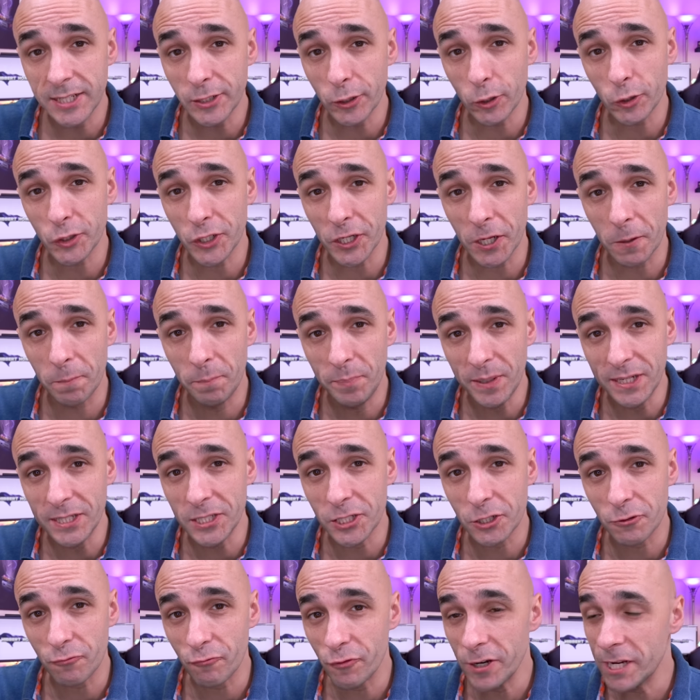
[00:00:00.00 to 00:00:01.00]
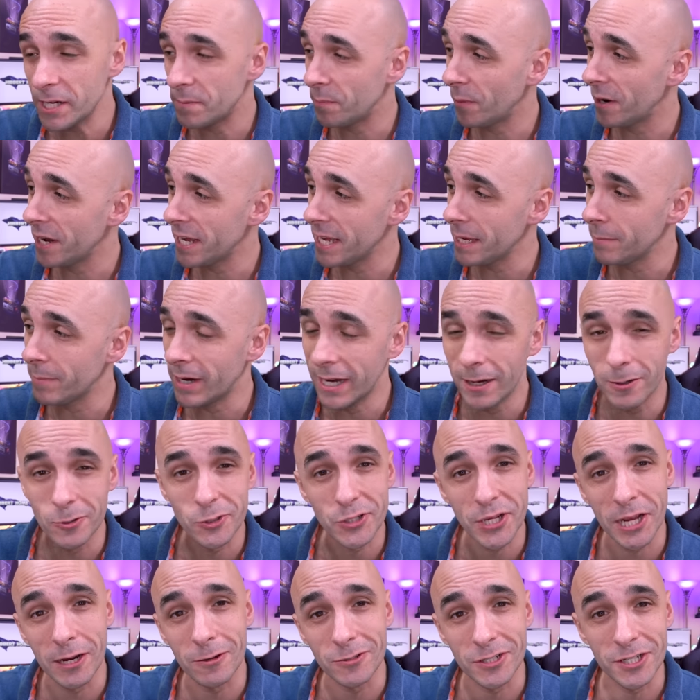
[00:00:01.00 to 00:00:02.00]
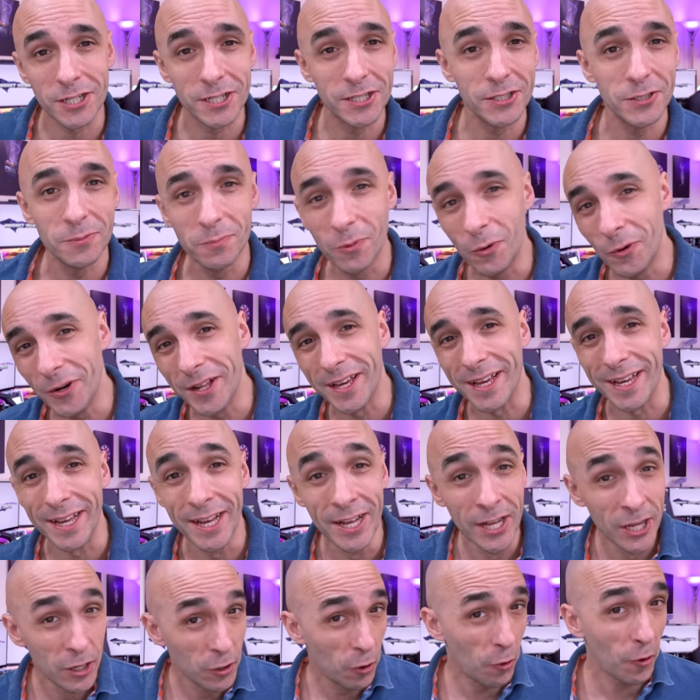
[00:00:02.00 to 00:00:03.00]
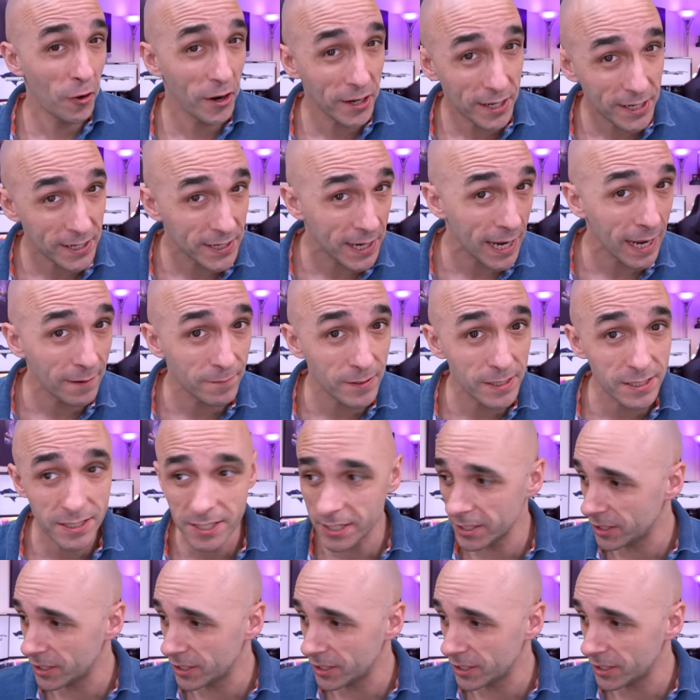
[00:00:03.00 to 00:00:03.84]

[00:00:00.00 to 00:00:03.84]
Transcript: idiotic bint read my emails out in the morning, or I could have it